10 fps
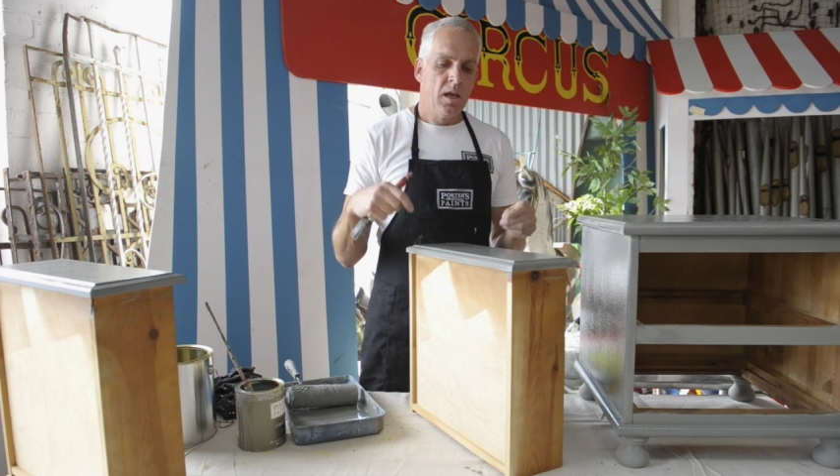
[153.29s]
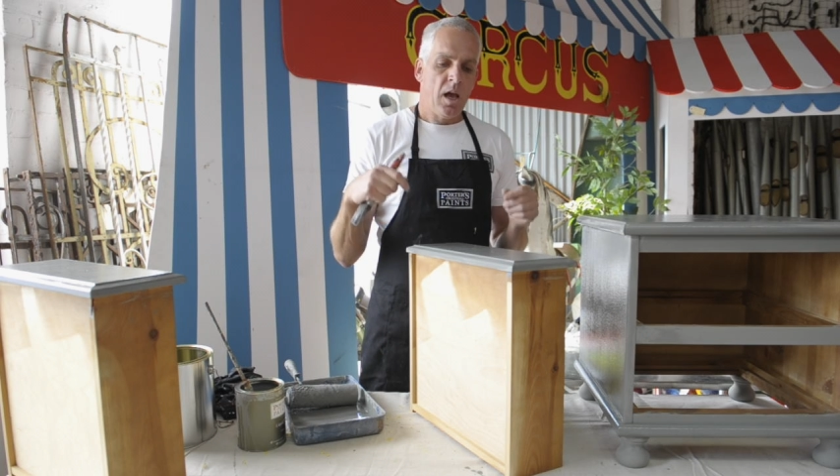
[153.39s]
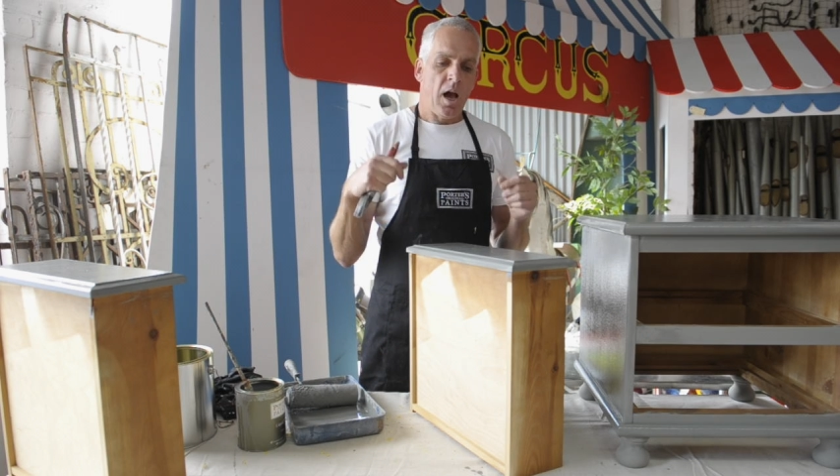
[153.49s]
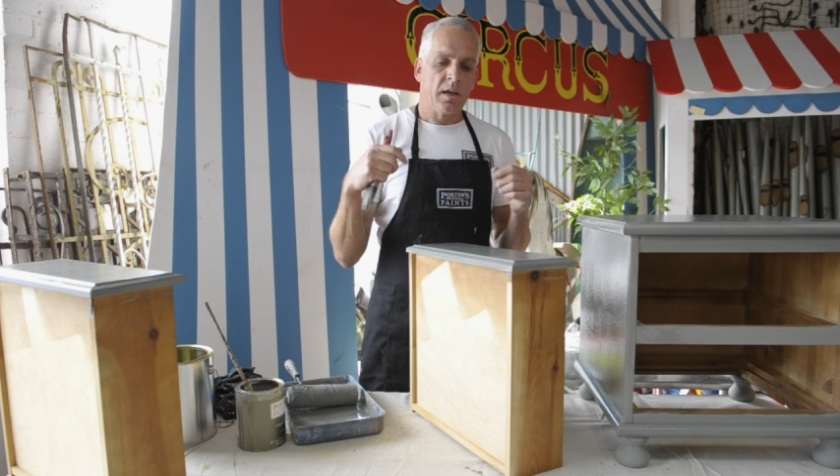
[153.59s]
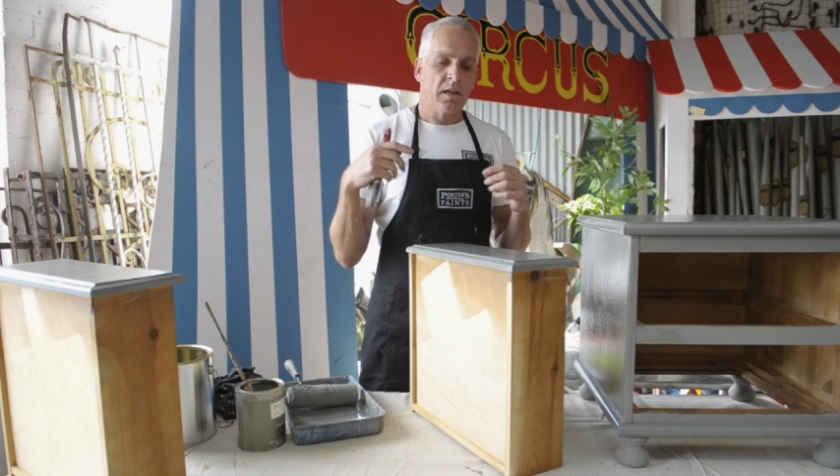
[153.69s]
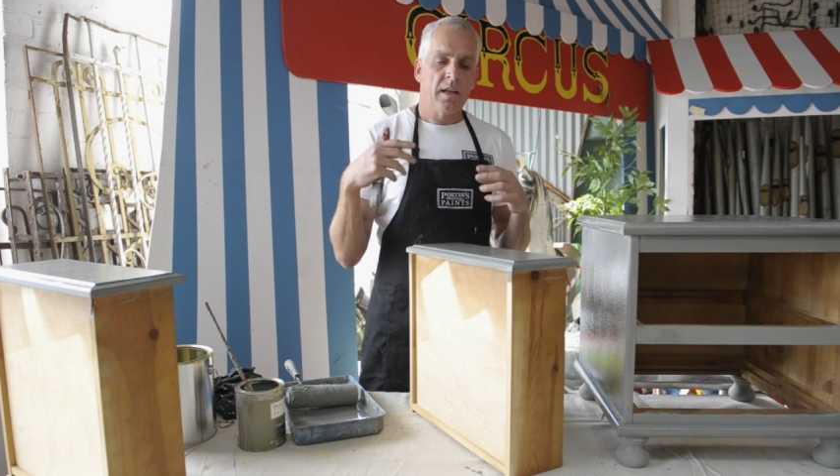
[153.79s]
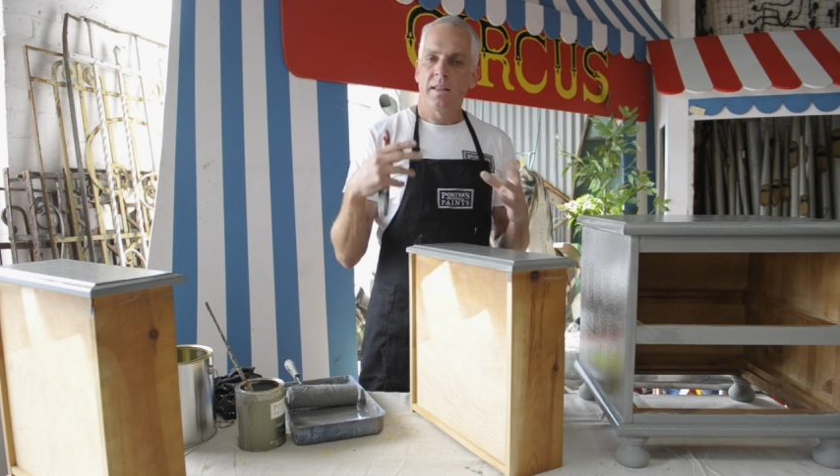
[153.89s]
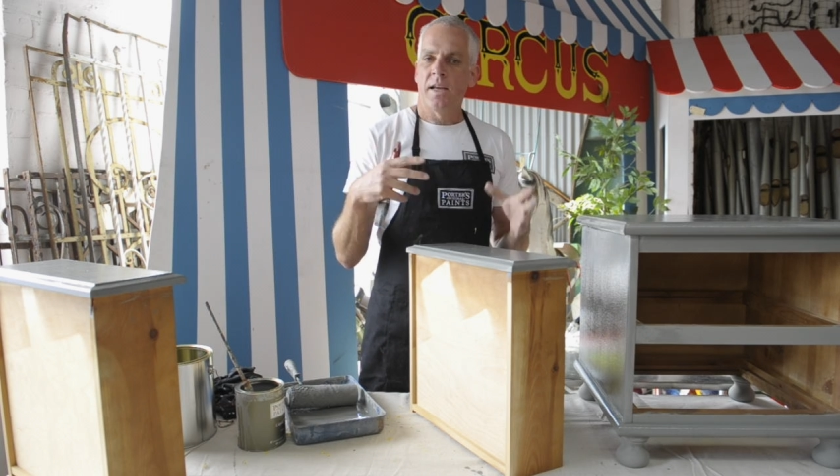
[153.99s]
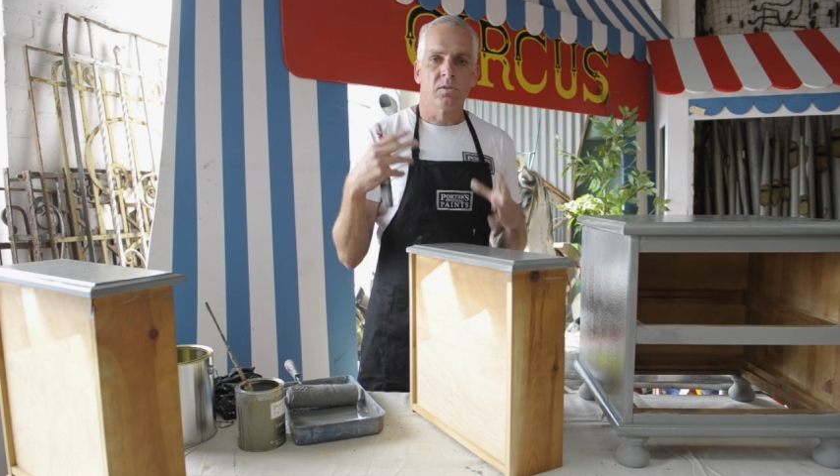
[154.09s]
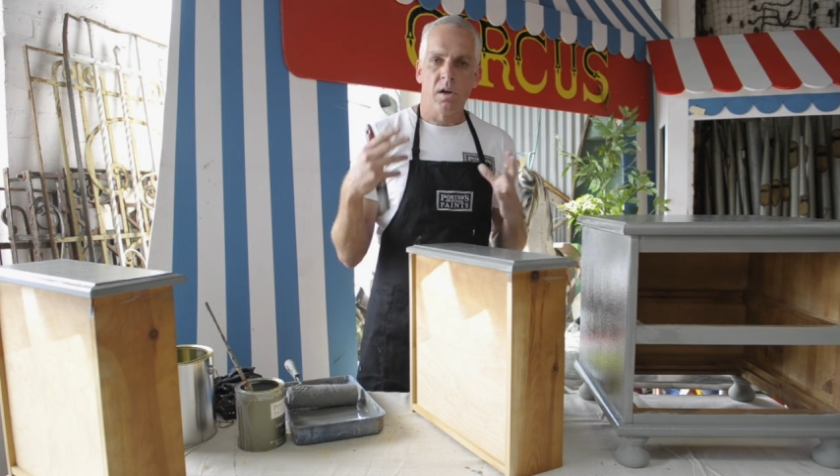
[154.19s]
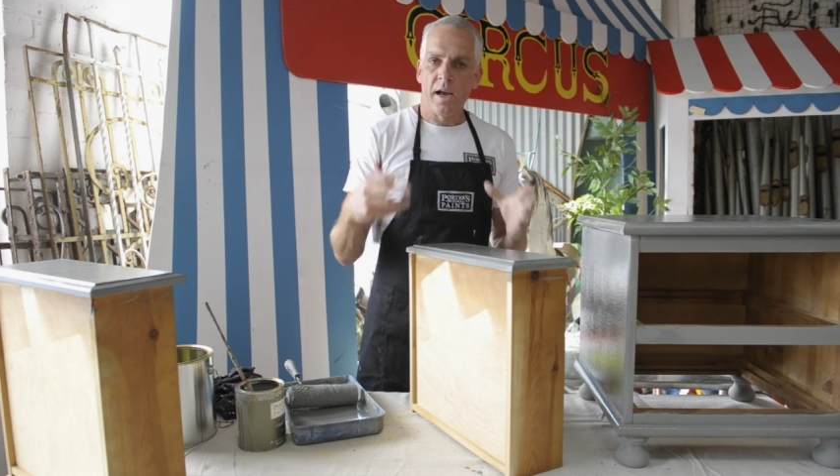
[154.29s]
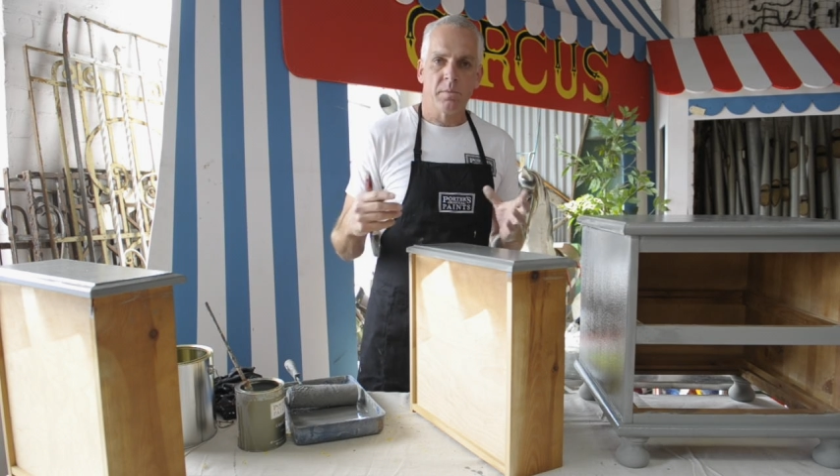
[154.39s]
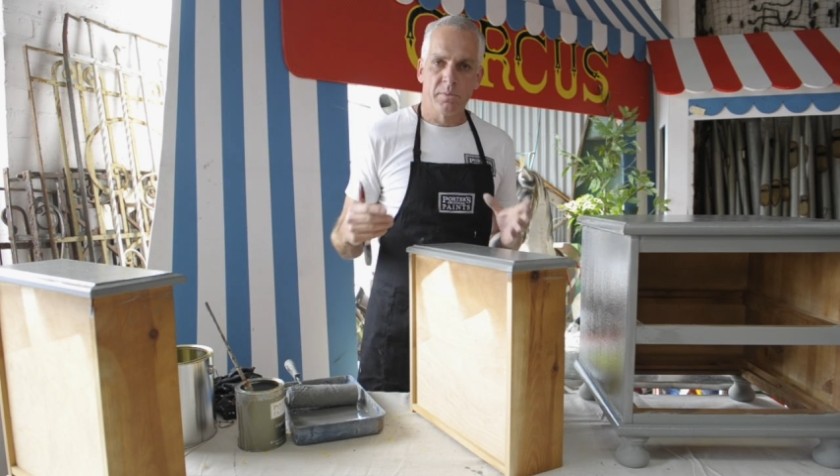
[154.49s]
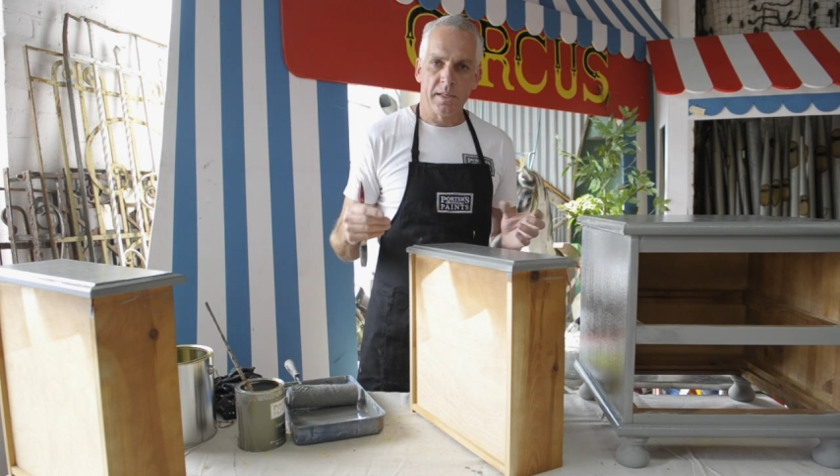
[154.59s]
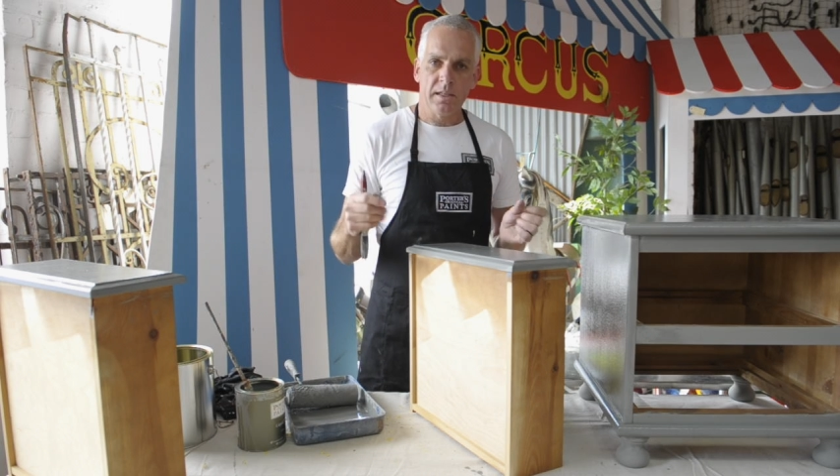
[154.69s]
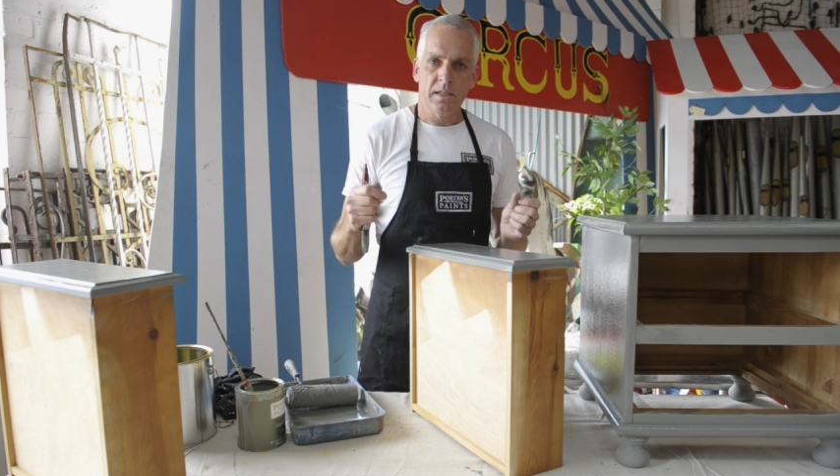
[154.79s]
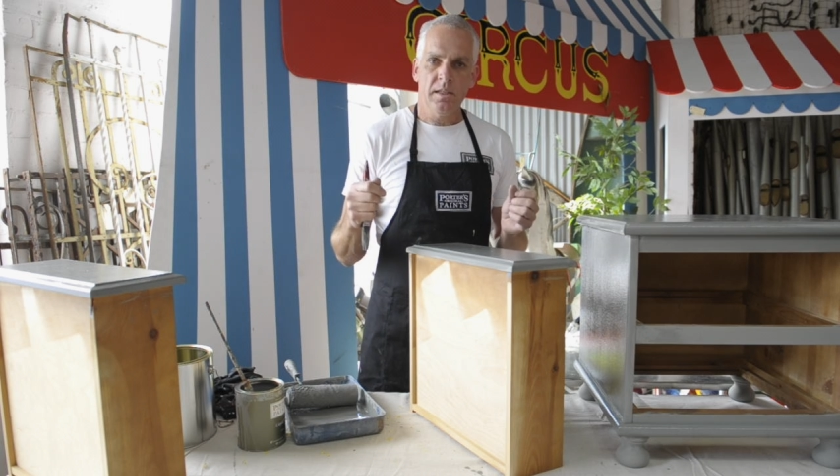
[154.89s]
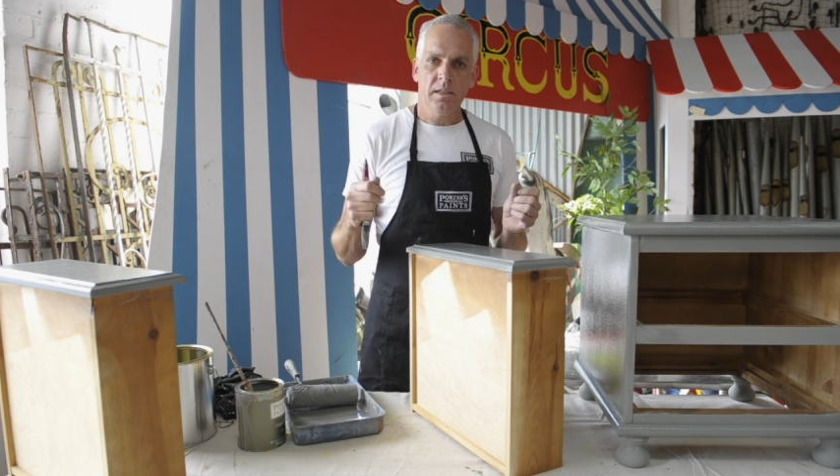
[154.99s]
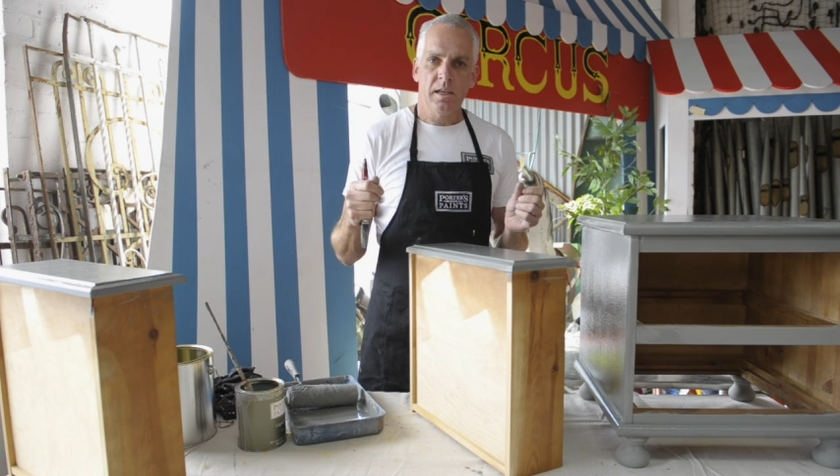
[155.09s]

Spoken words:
I'm going to let that dry completely.